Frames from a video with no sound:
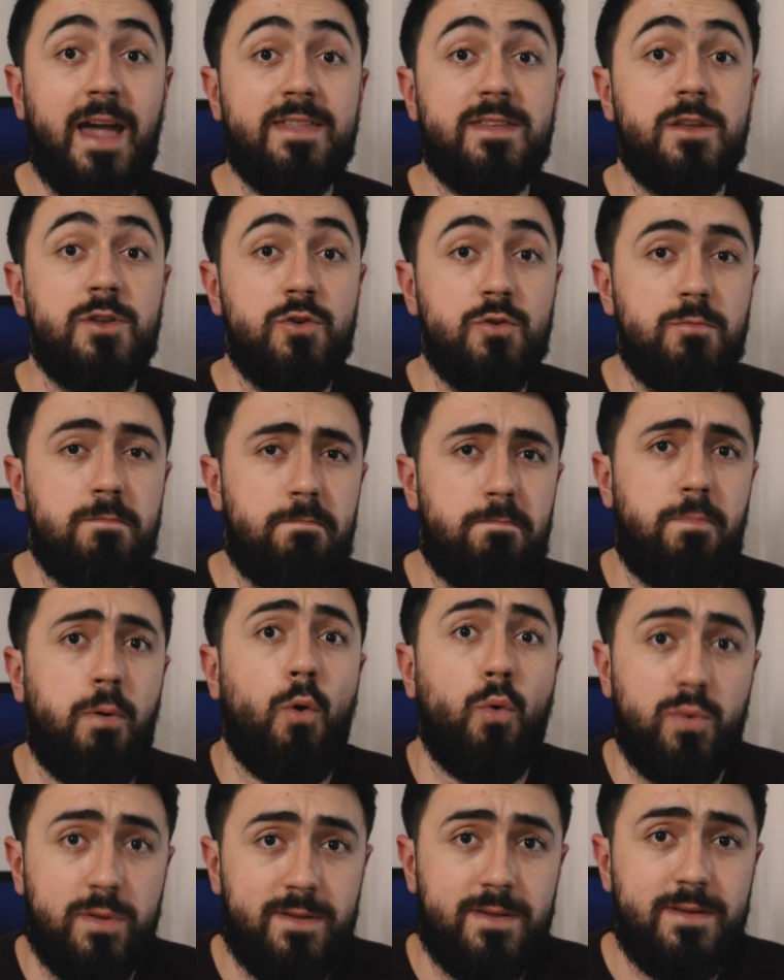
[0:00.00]
as a new
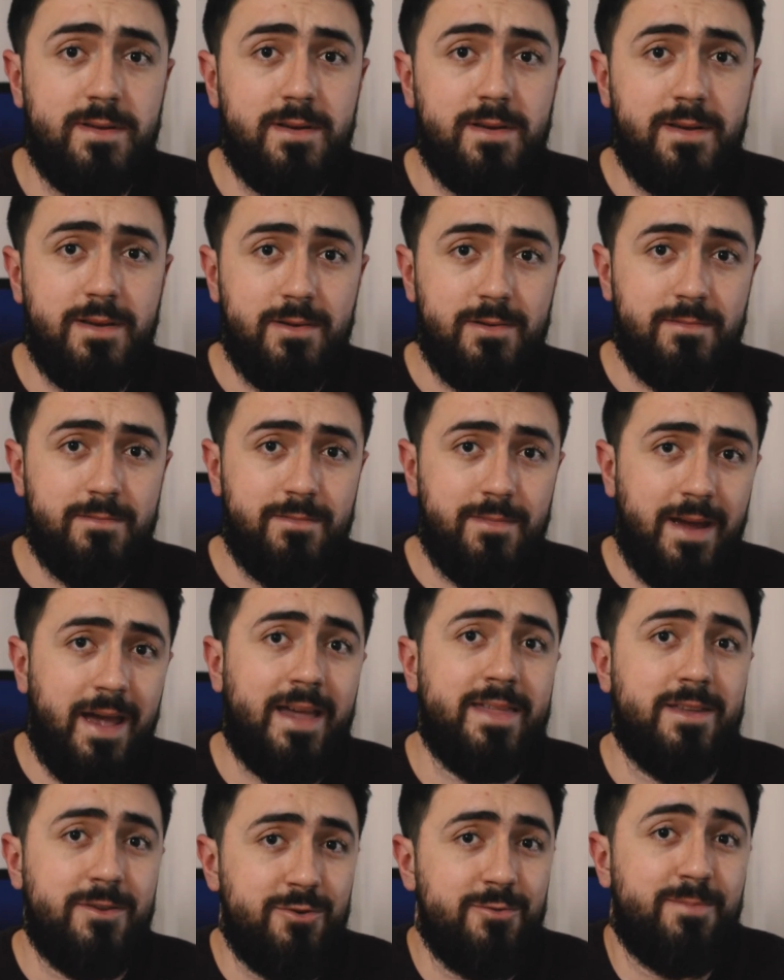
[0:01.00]
post
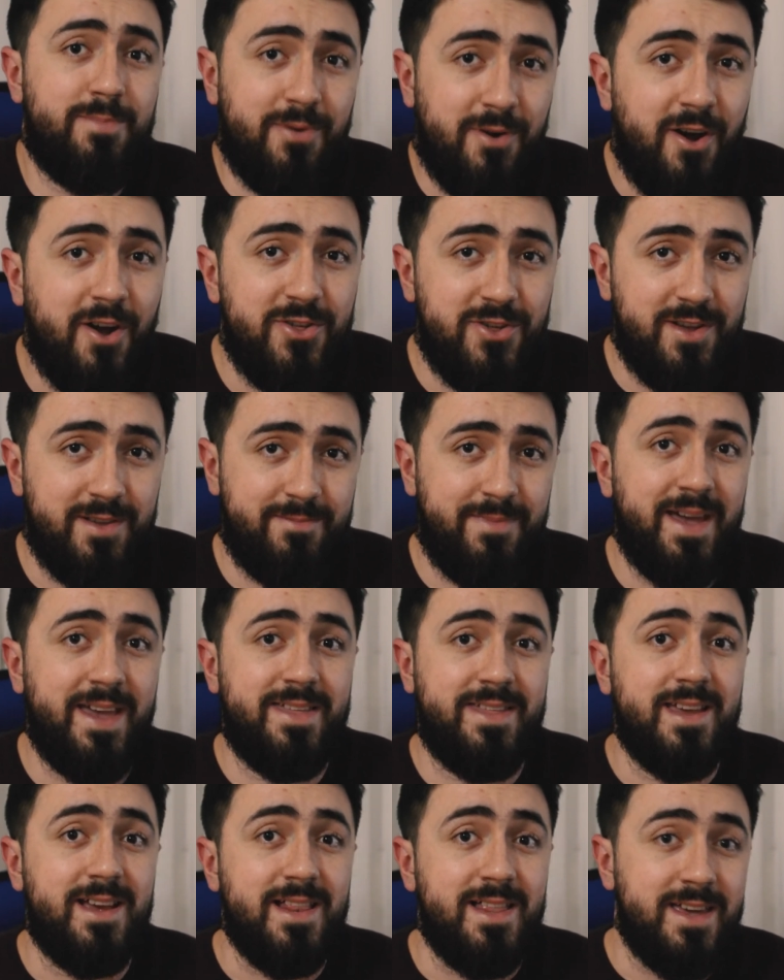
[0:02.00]
as a new project
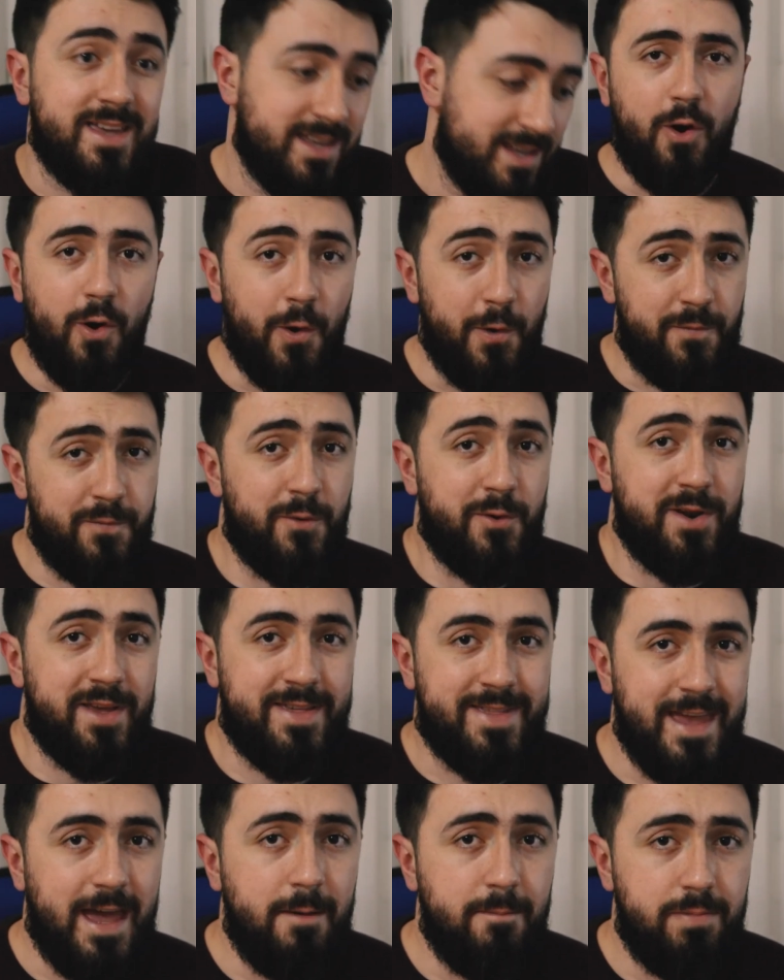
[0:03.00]
basically. Or for
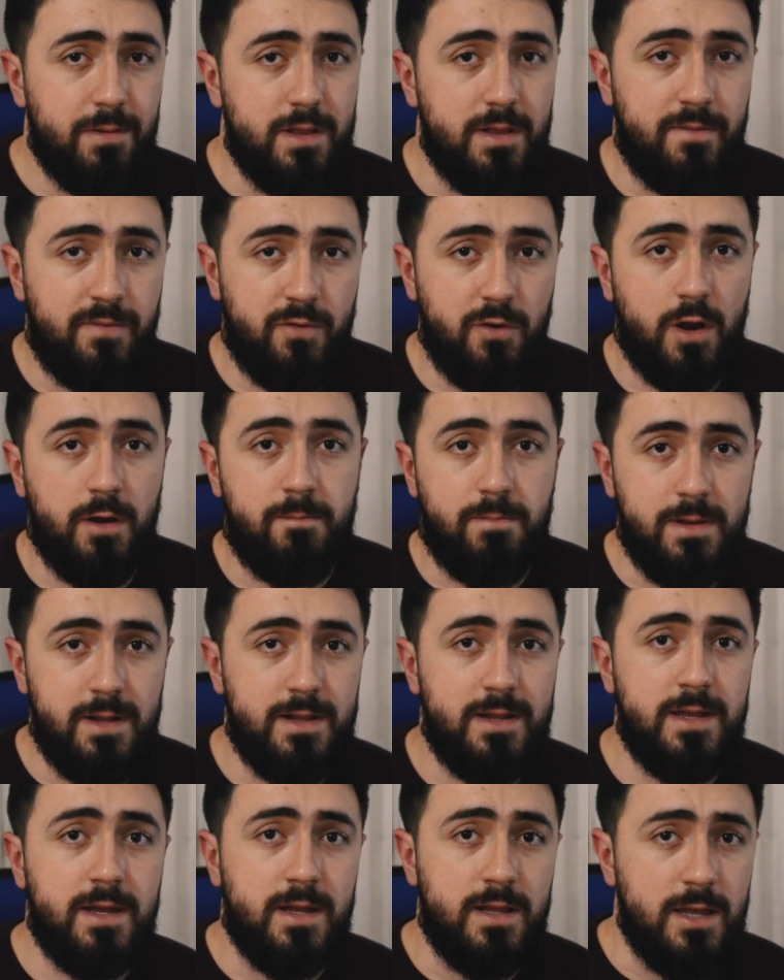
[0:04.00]
example, if you are
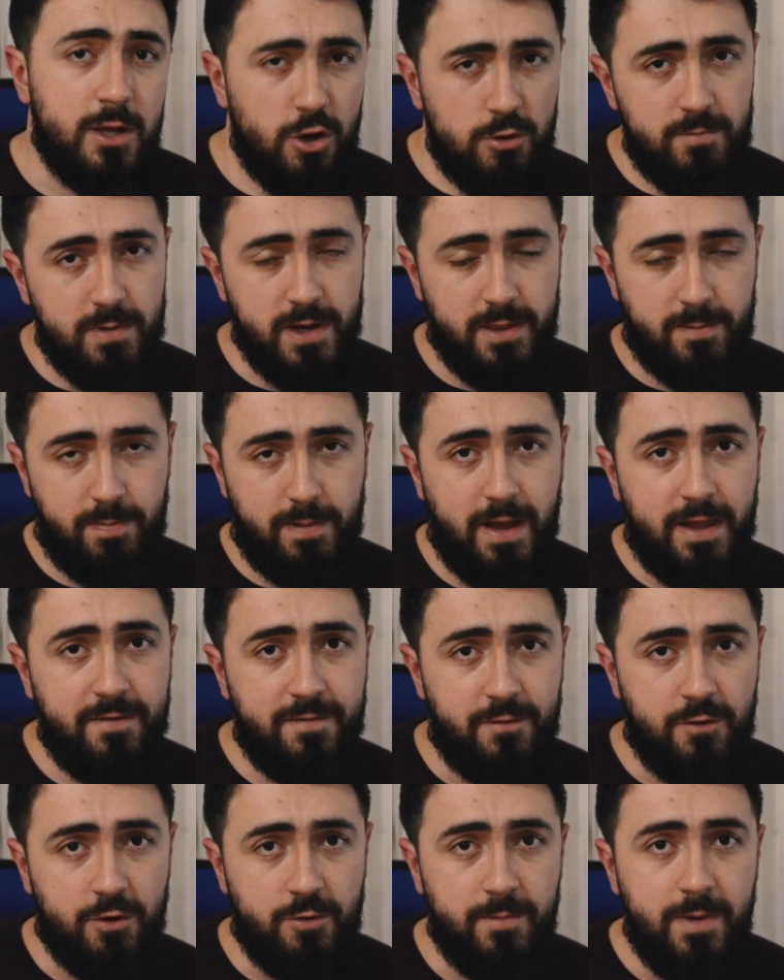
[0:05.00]
building an e-commerce
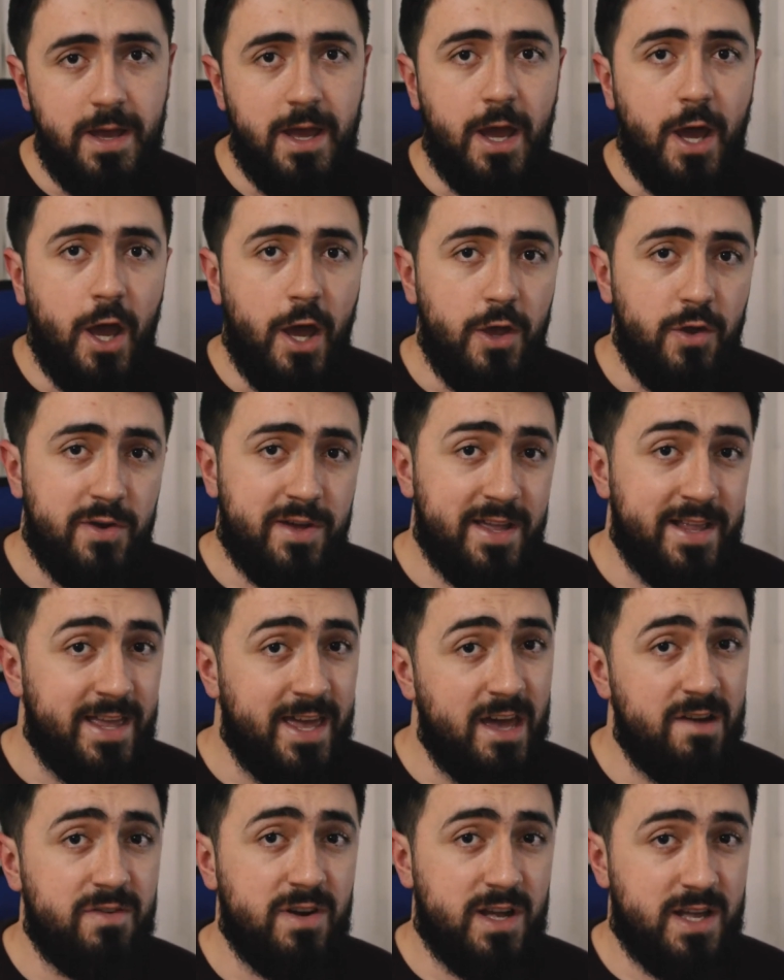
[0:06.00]
platform, you can
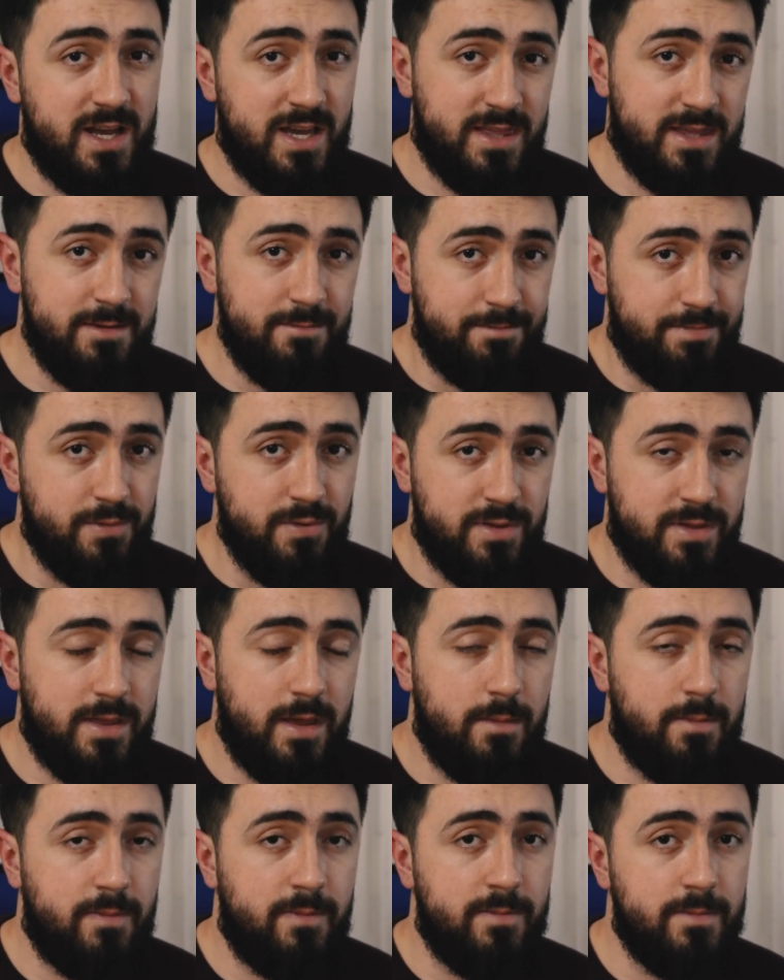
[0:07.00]
have a custom post
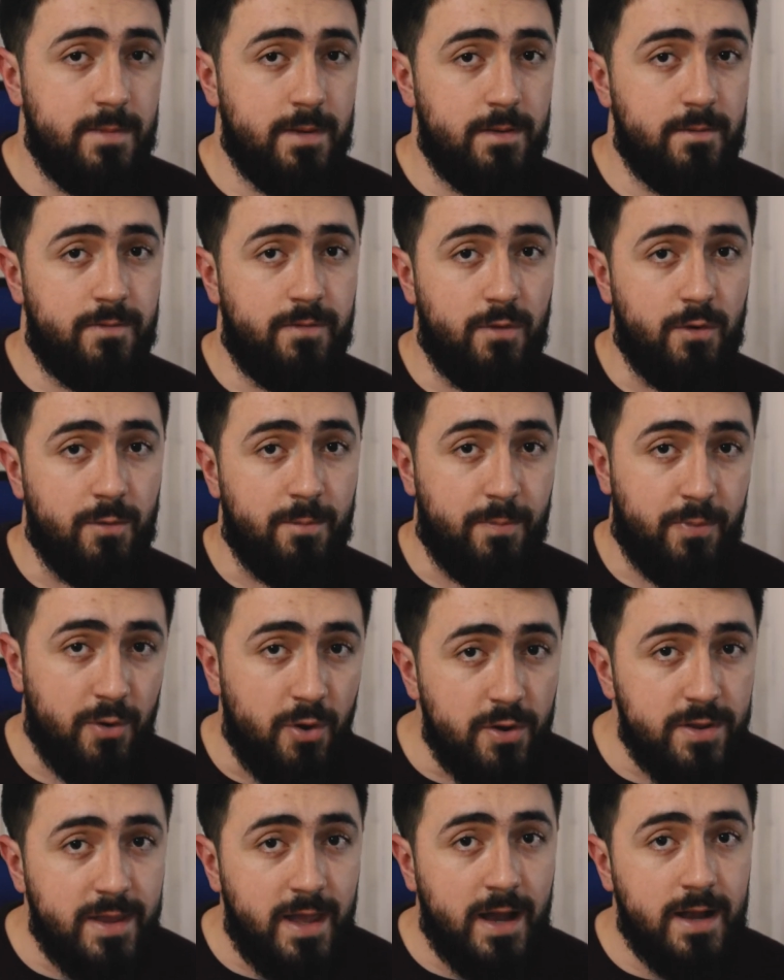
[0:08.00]
type for
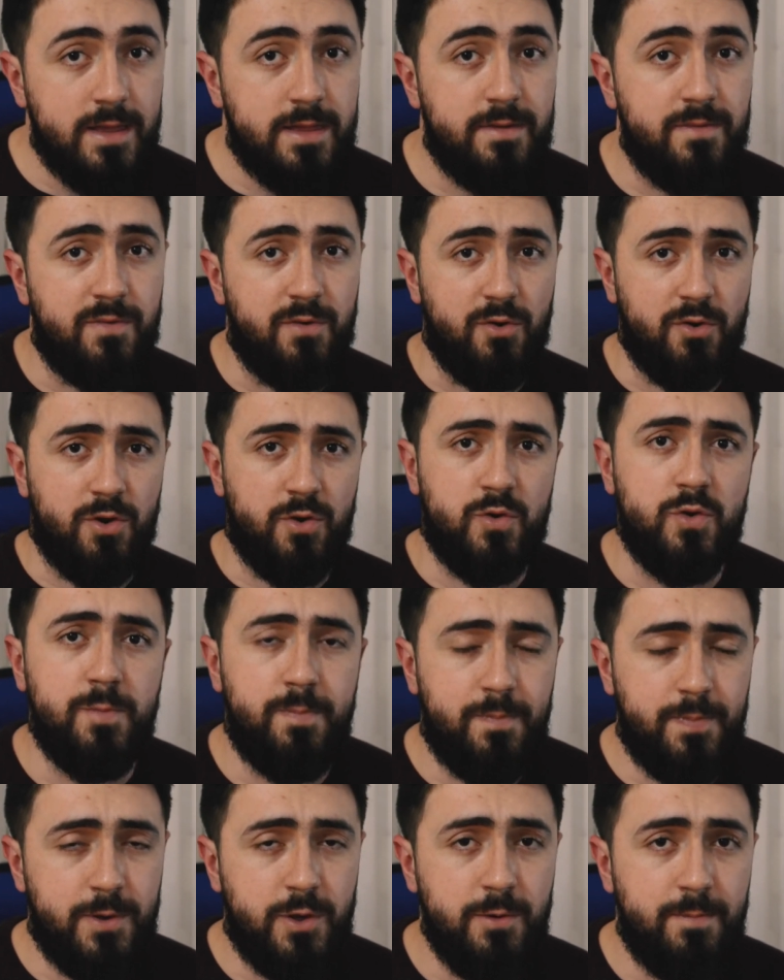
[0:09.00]
products, for
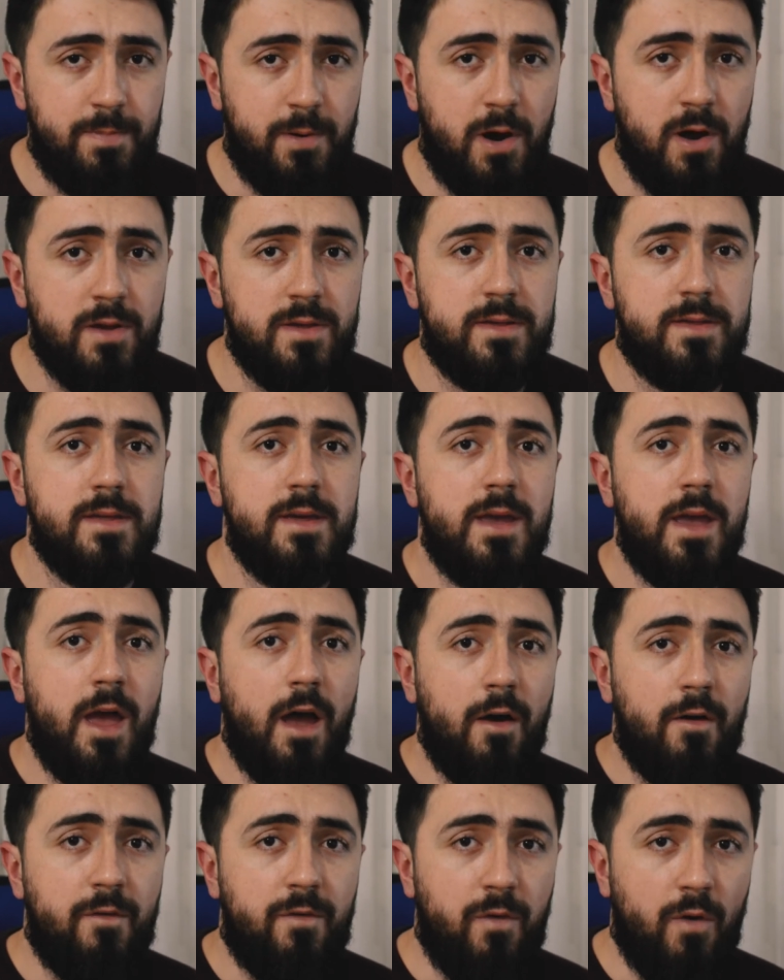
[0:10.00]
coupons,
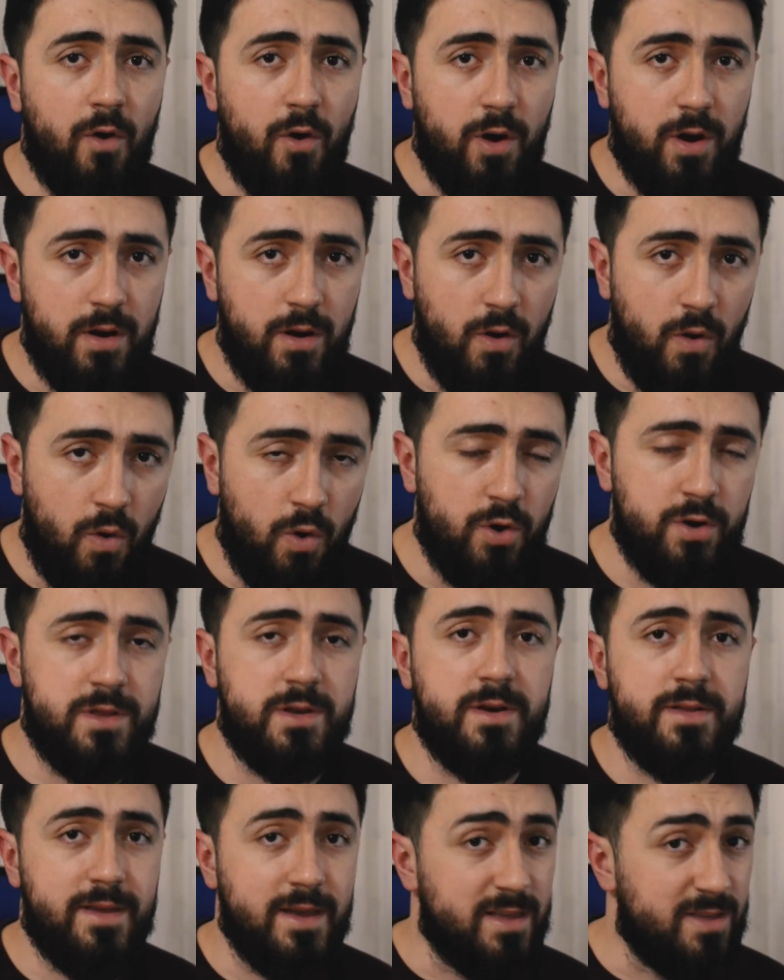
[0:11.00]
for
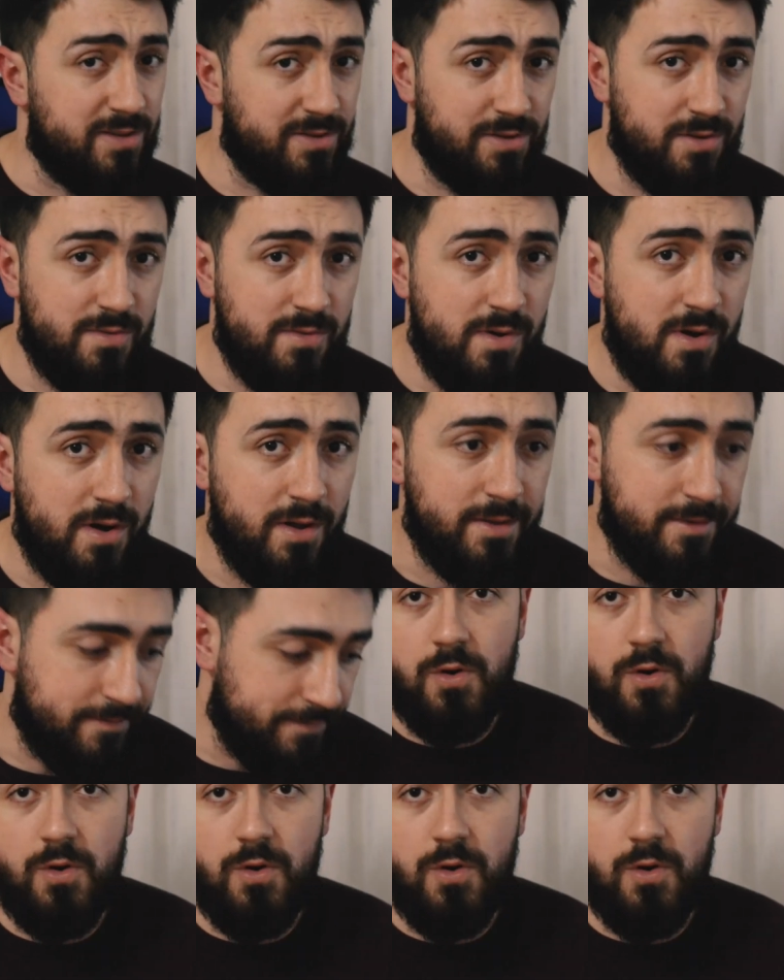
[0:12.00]
orders and so on.